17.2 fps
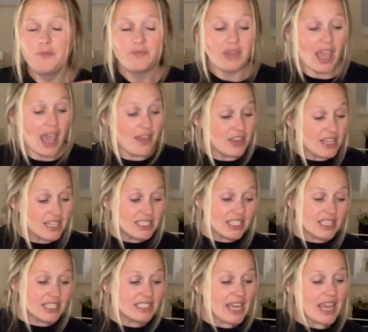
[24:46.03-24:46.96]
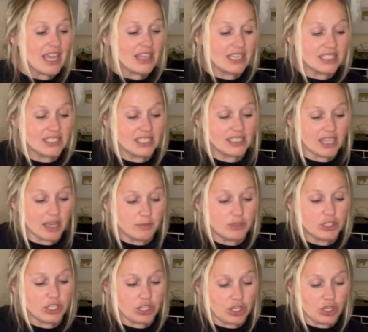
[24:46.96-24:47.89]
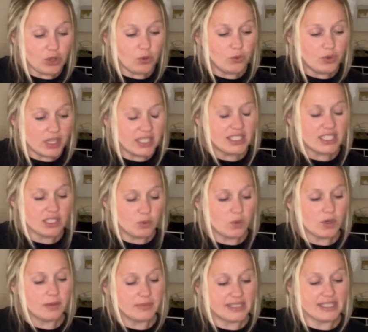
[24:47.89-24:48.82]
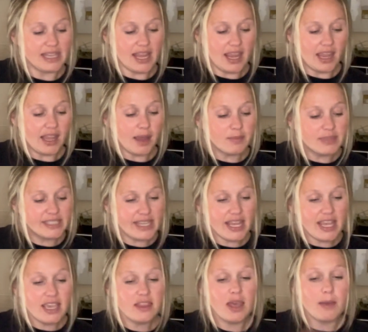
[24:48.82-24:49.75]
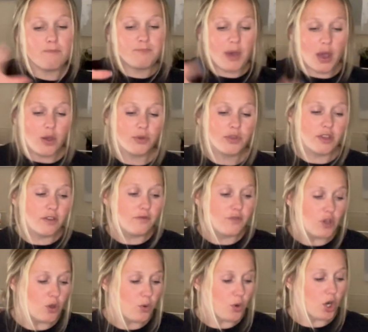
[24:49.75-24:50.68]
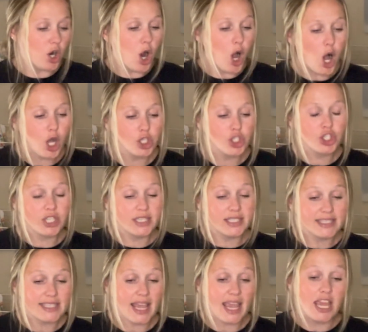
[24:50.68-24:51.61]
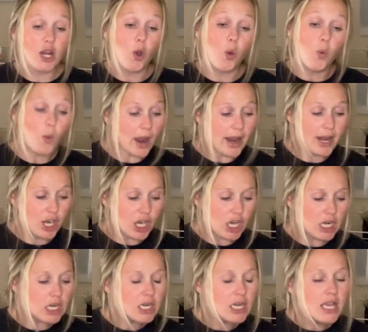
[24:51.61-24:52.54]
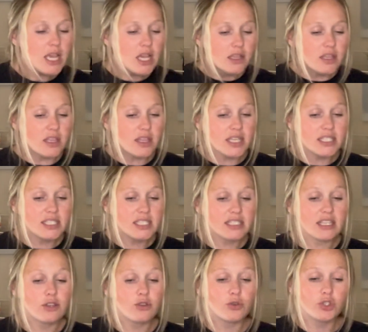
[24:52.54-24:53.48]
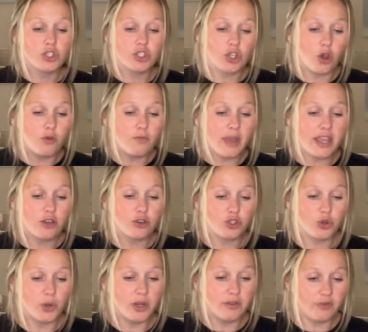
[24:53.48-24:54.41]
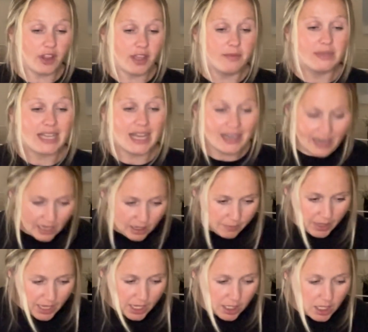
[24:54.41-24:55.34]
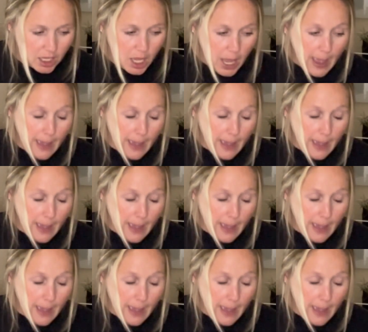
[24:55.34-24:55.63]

At the end of the day, this is up to you. This is what I'm saying. I'm saying that both of you are conscious and aware that this is either a soulmate or twin flame dynamic.